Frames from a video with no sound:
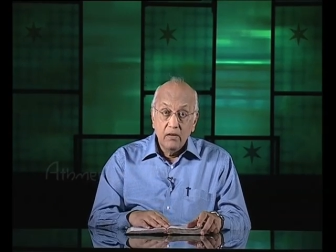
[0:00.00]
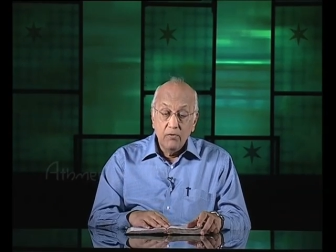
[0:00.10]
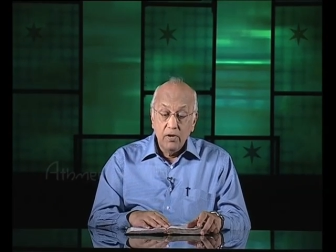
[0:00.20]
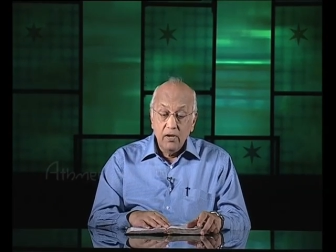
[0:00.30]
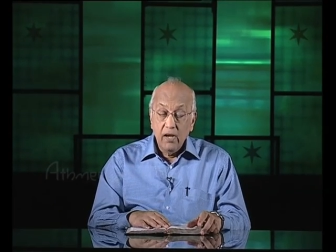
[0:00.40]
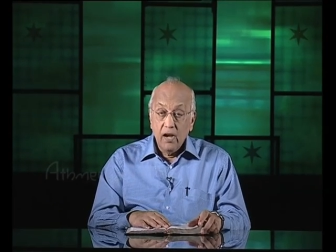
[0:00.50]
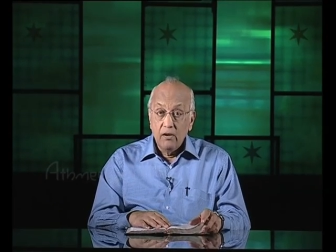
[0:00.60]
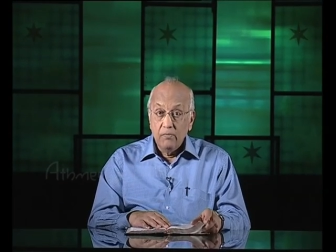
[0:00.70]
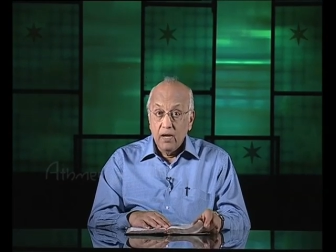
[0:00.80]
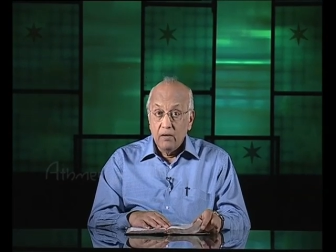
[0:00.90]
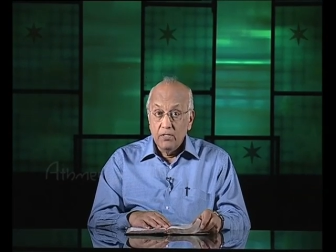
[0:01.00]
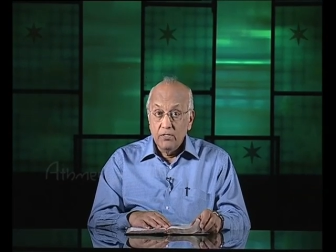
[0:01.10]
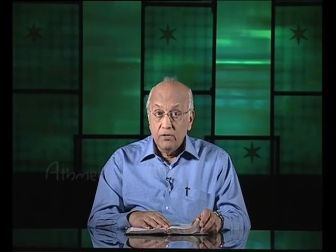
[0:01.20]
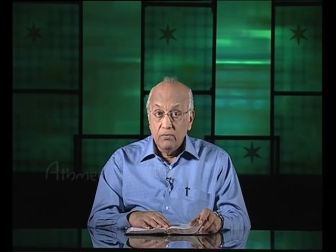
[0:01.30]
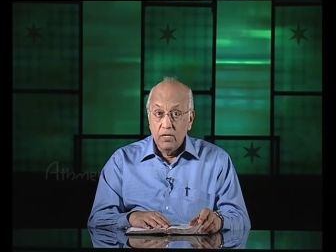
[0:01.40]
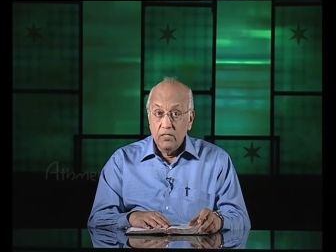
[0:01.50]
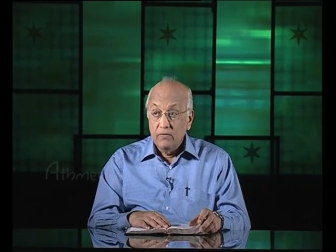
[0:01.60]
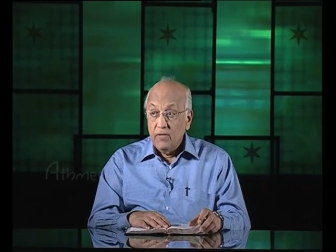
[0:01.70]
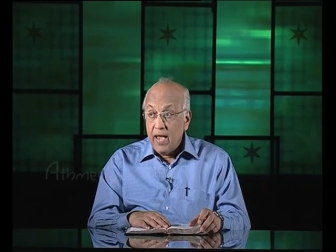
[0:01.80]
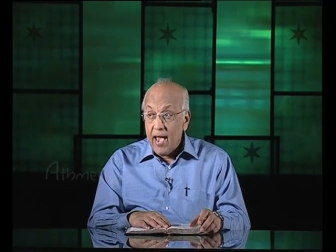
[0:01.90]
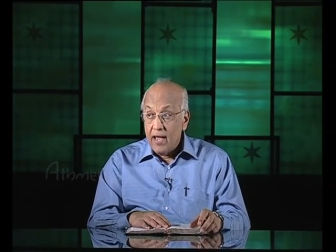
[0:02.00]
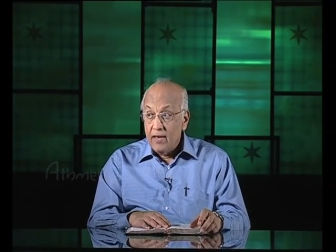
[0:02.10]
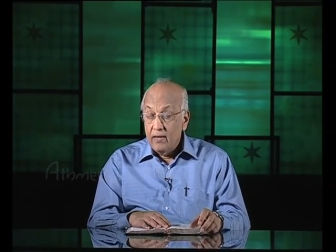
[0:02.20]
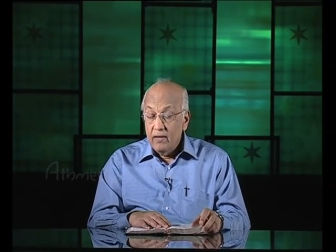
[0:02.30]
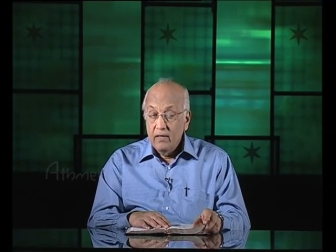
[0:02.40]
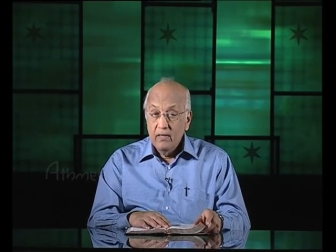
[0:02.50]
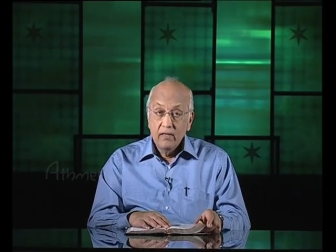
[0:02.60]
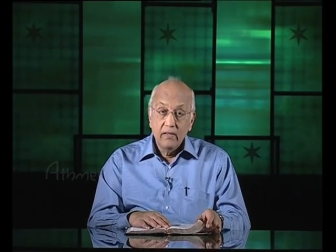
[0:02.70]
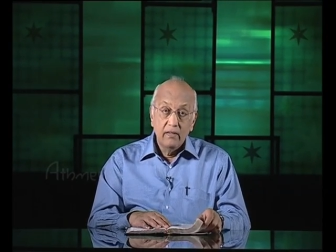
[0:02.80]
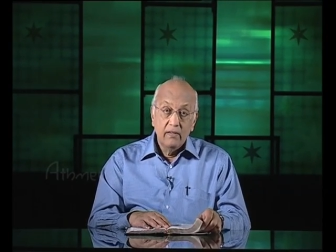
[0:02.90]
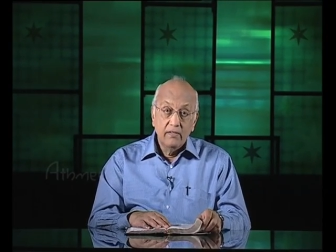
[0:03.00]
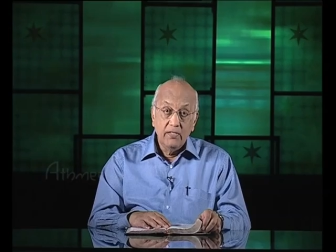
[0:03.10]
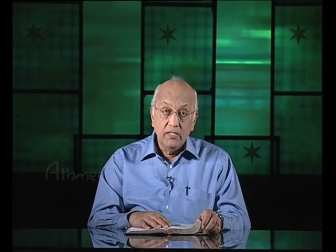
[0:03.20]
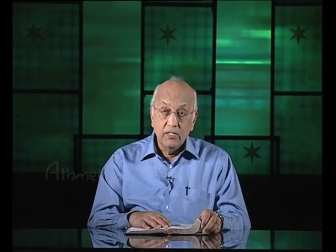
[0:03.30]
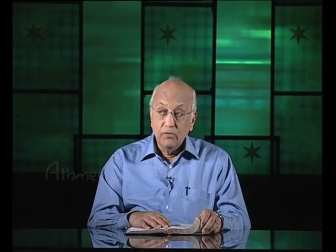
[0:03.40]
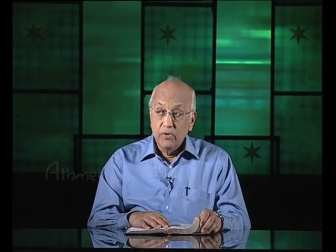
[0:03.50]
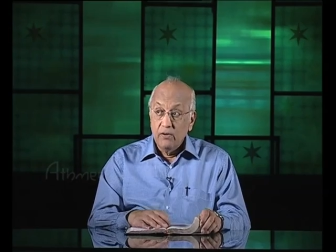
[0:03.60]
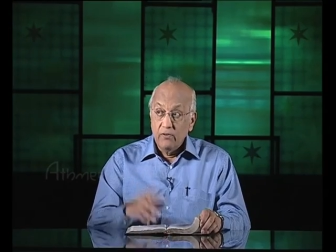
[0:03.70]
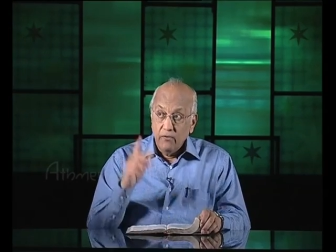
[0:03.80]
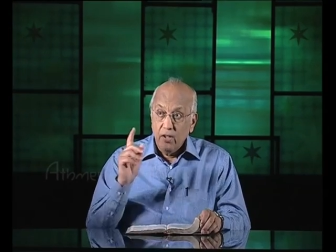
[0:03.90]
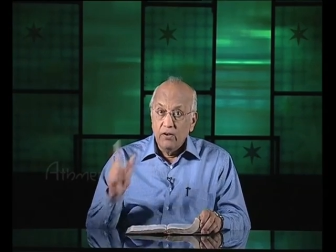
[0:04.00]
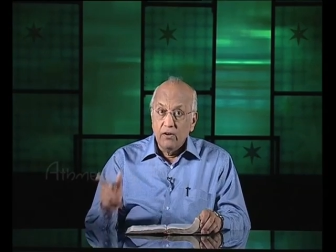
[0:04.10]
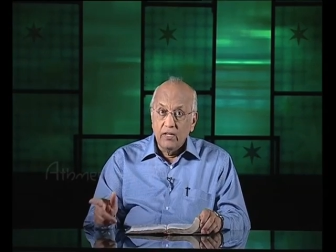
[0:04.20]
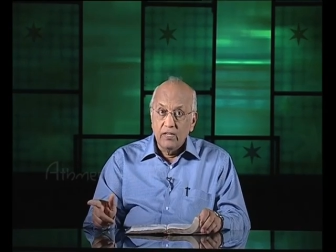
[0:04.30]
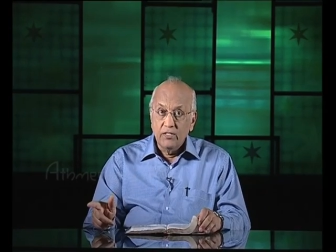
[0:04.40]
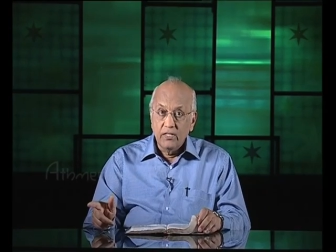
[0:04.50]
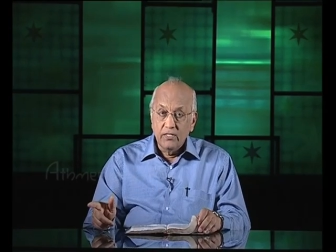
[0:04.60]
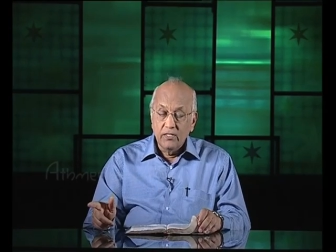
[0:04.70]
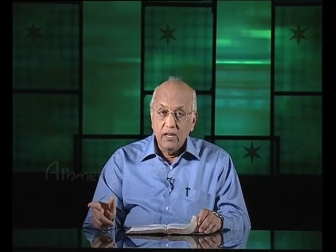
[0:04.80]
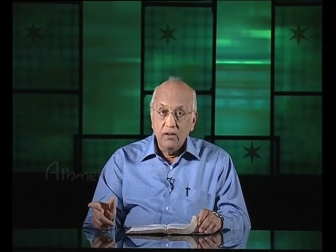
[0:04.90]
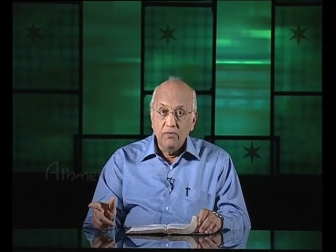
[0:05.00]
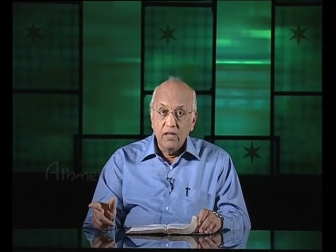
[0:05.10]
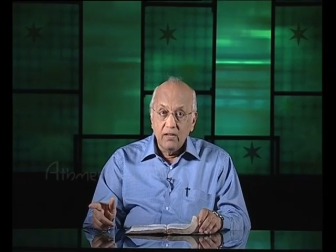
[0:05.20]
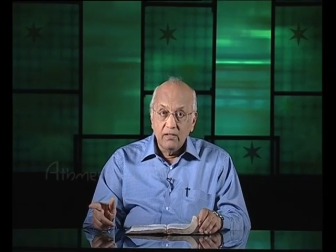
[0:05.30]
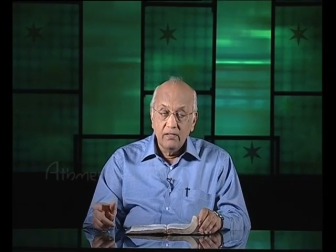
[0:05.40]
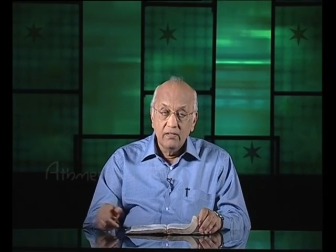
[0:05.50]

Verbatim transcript: They wouldn't dare to pick up a stone because if they had, Jesus would have revealed all their sins. They knew that.